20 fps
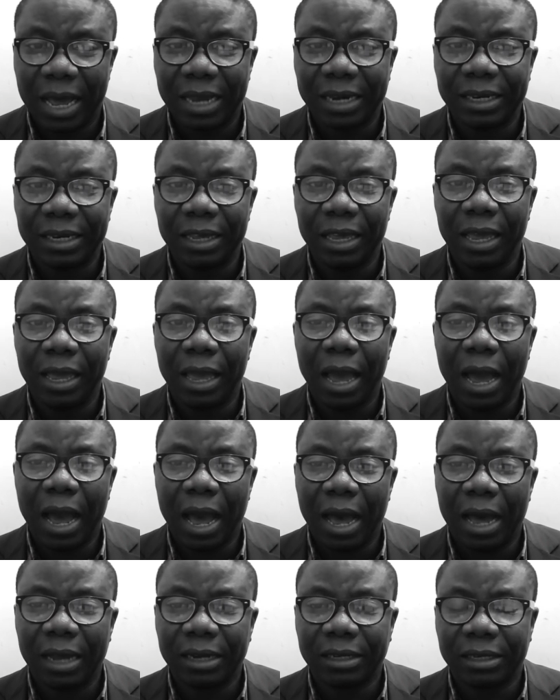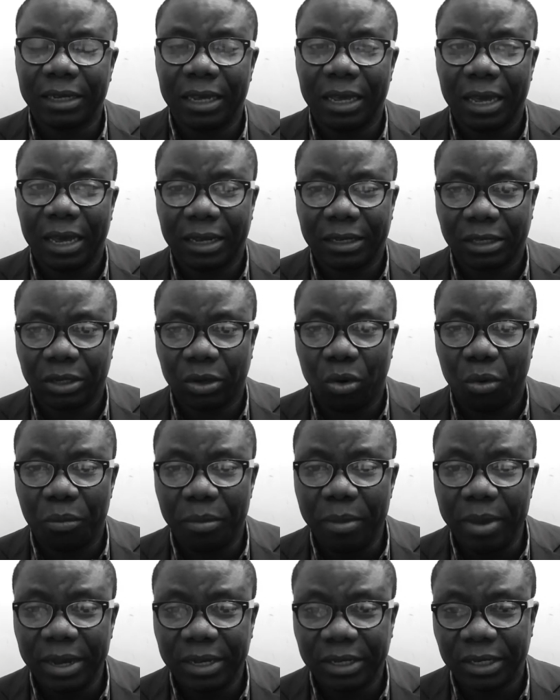and the earth he has
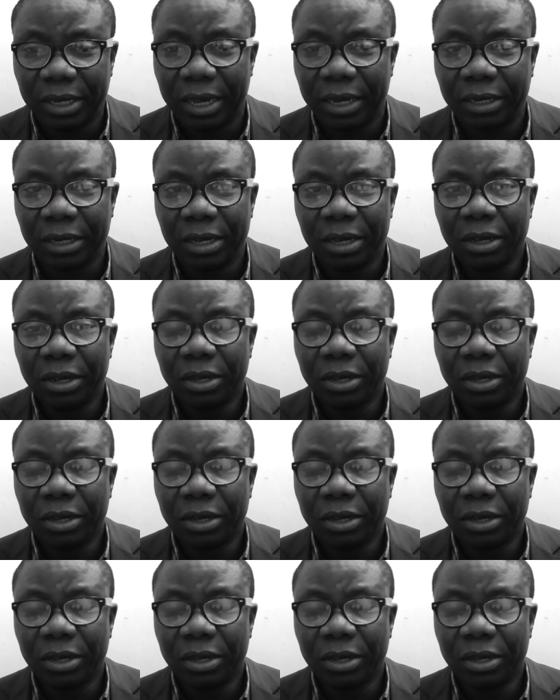committed